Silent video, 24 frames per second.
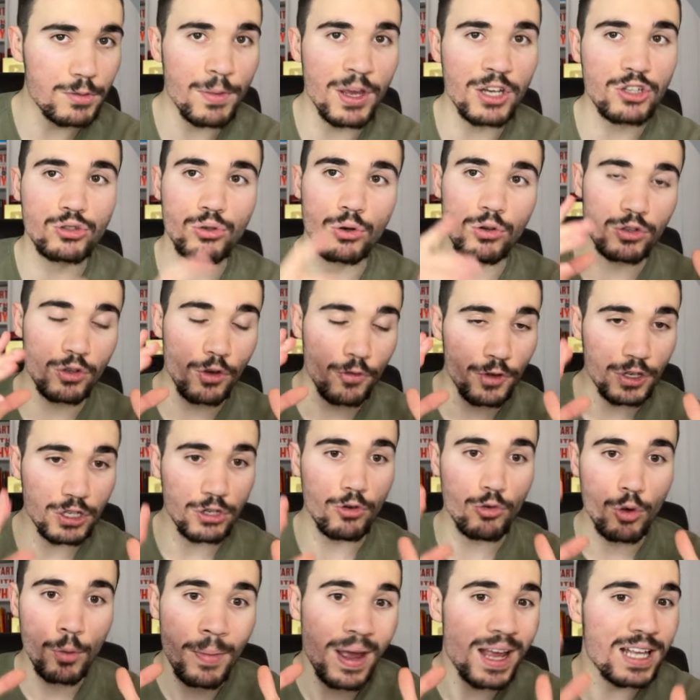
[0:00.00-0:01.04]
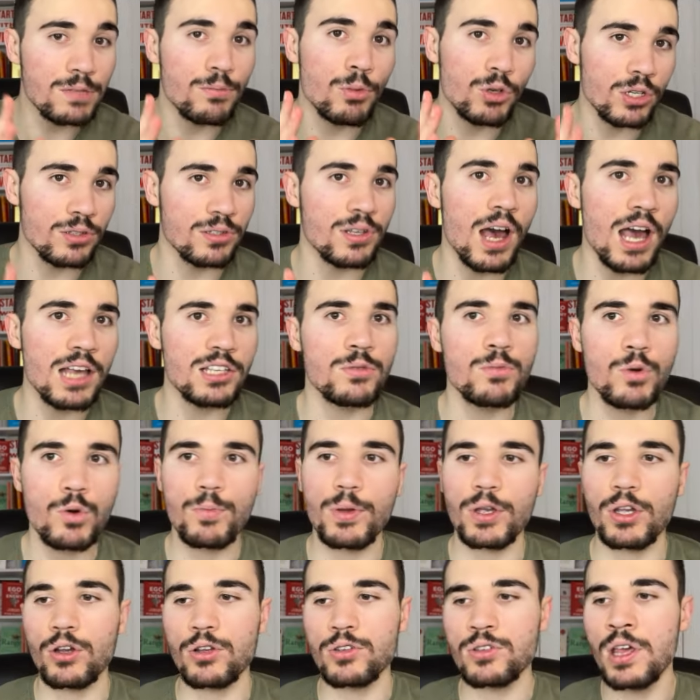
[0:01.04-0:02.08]
Make sure your video remains monetizable,
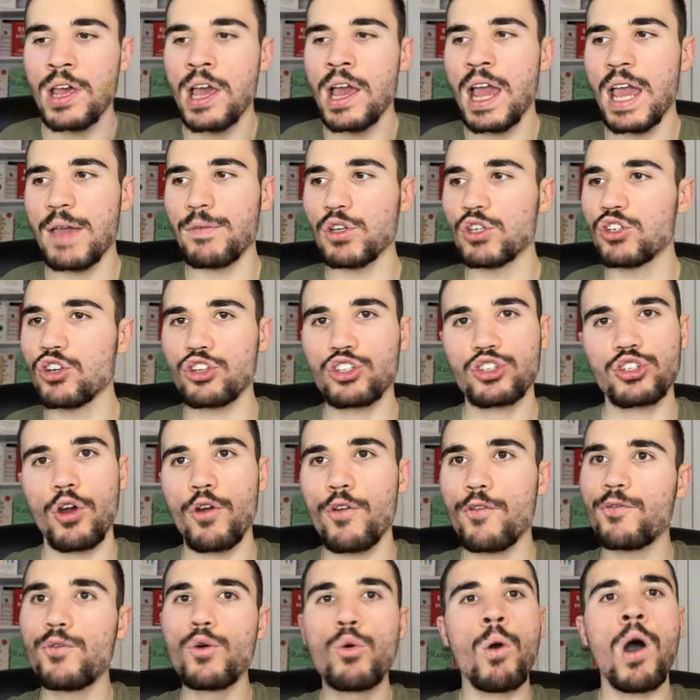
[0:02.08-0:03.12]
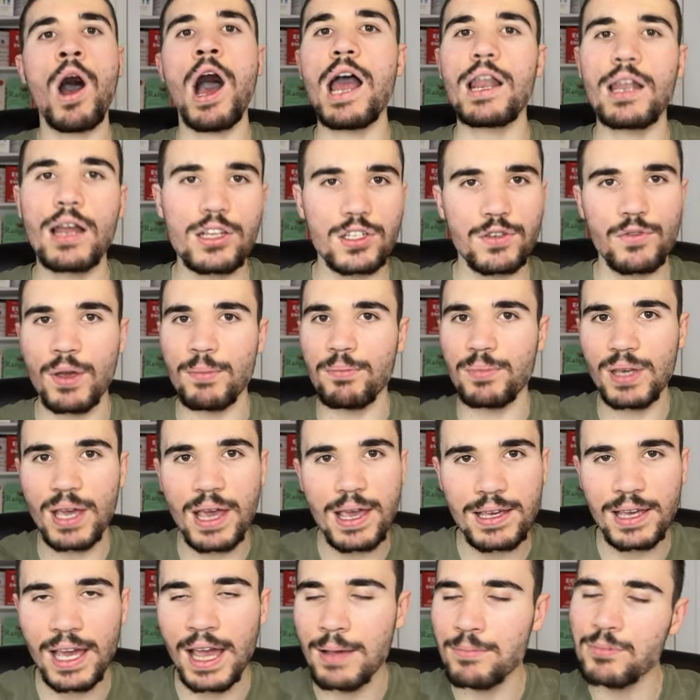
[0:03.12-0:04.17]
because if you just show full highlights of
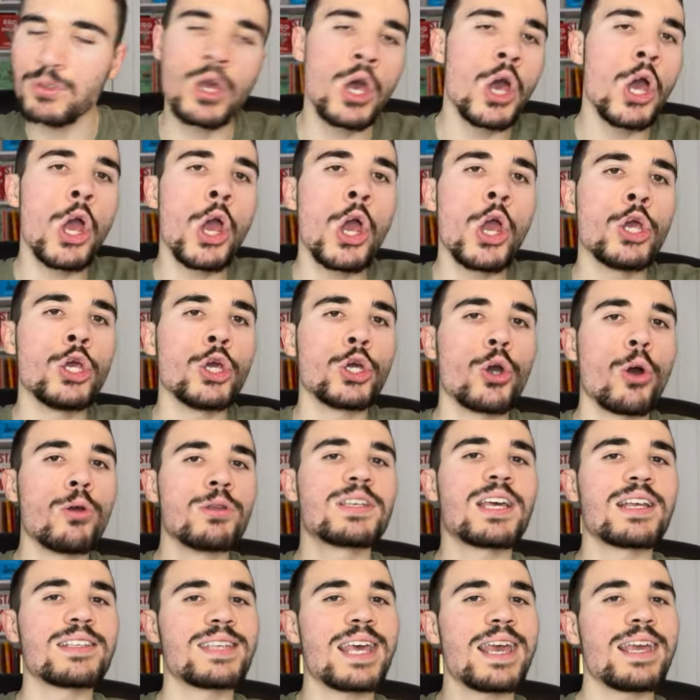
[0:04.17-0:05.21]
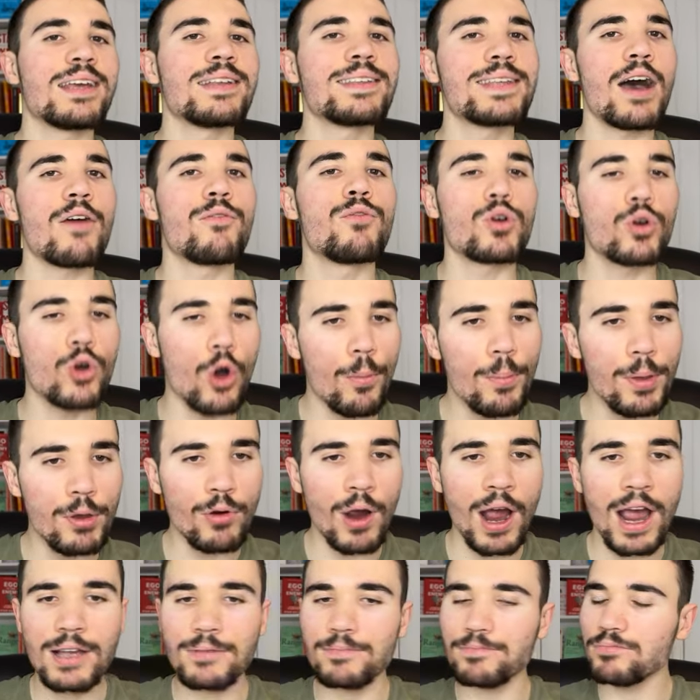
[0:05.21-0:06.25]
NBA games, you're going to get taken down for
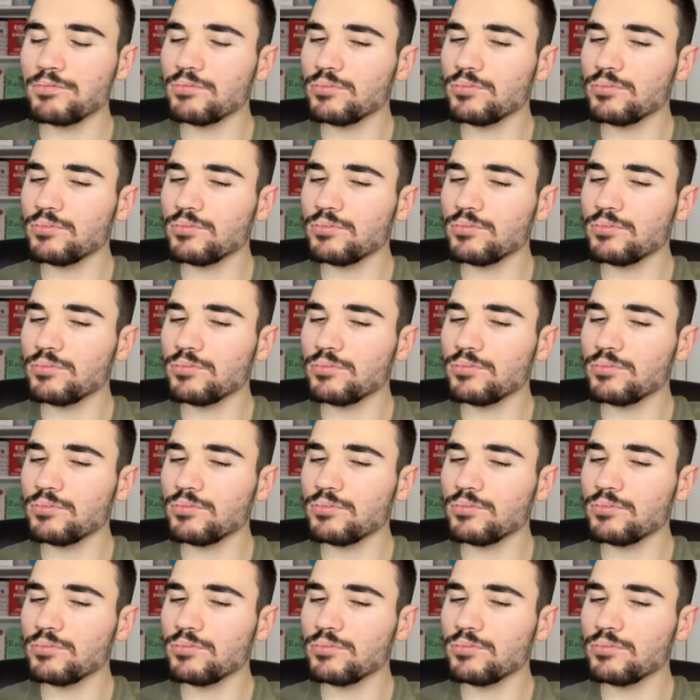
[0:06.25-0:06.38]
copyright.